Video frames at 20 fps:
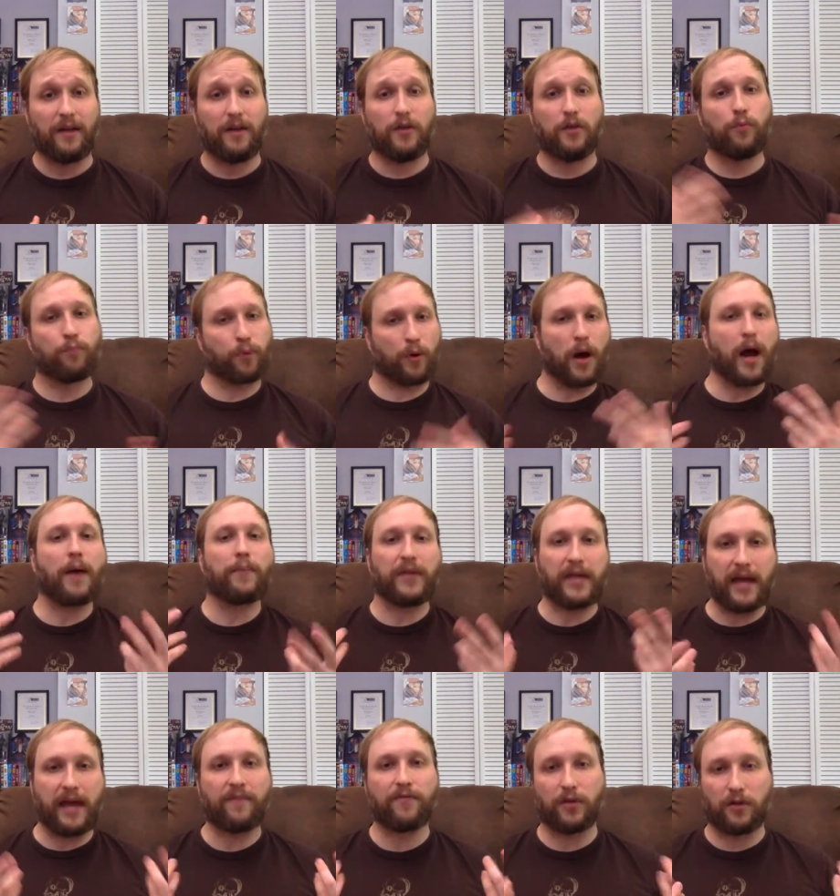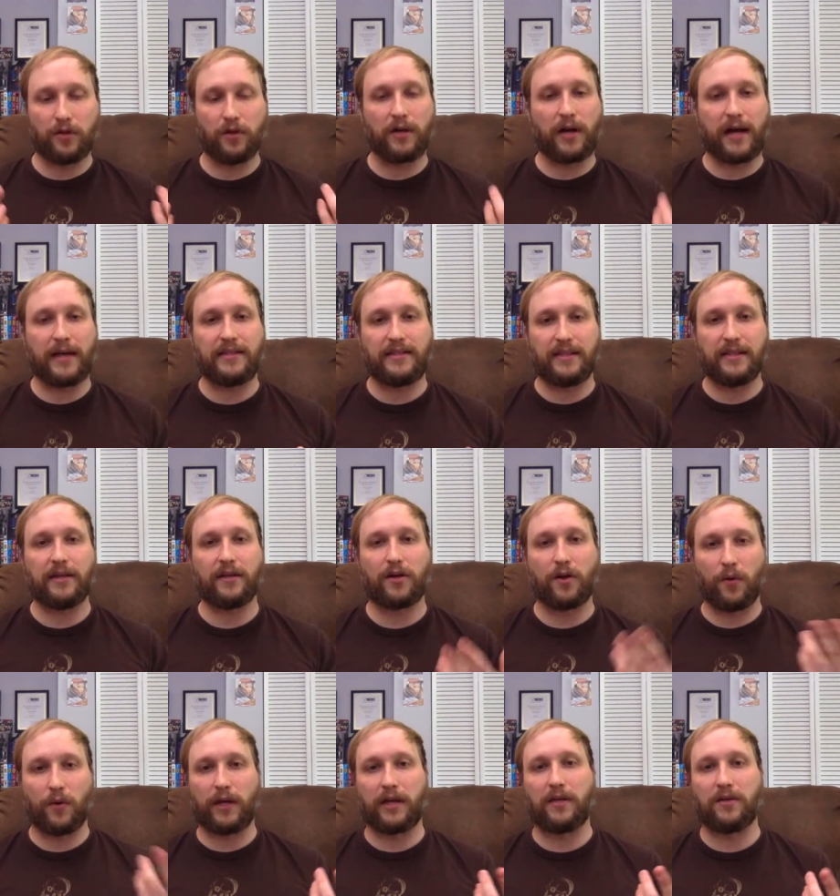you probably have a good idea
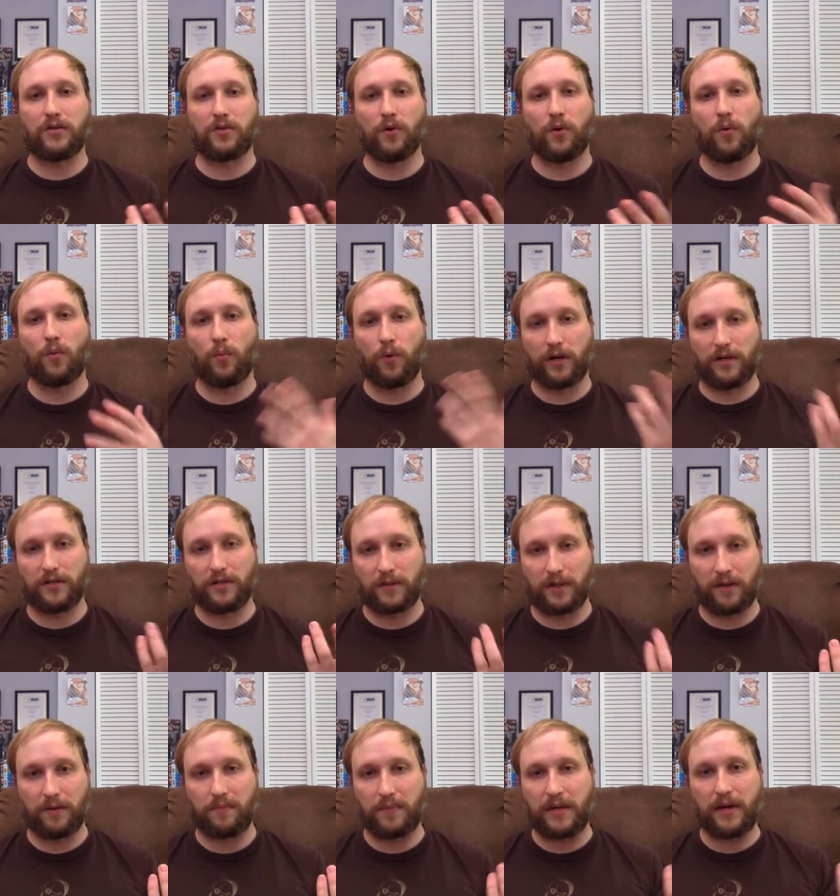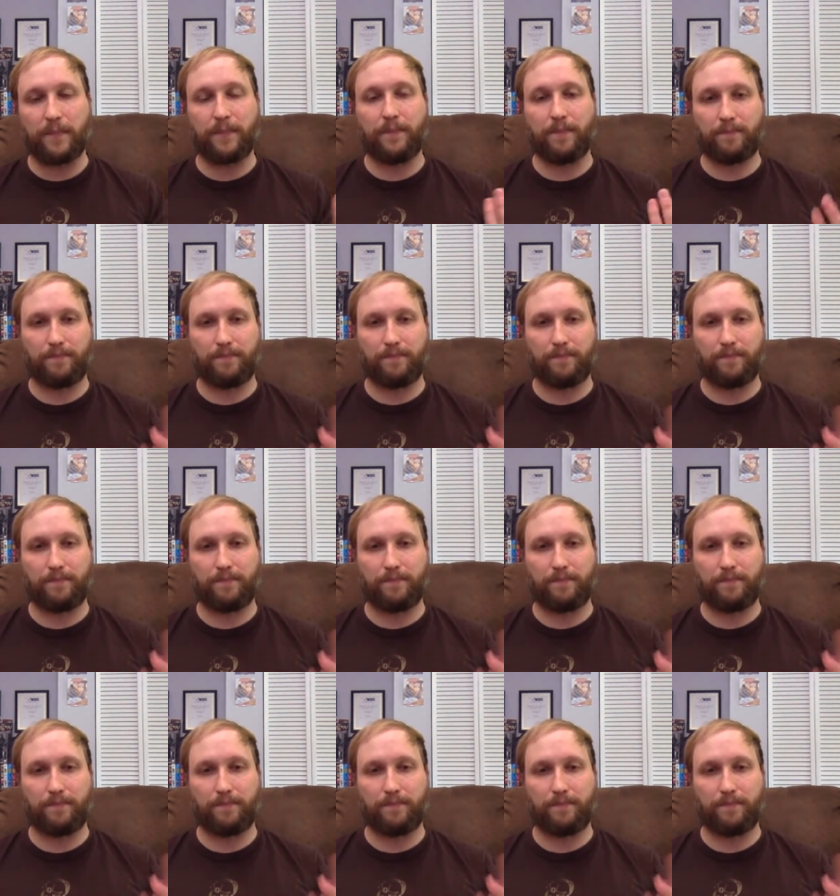going into it what it's going to be a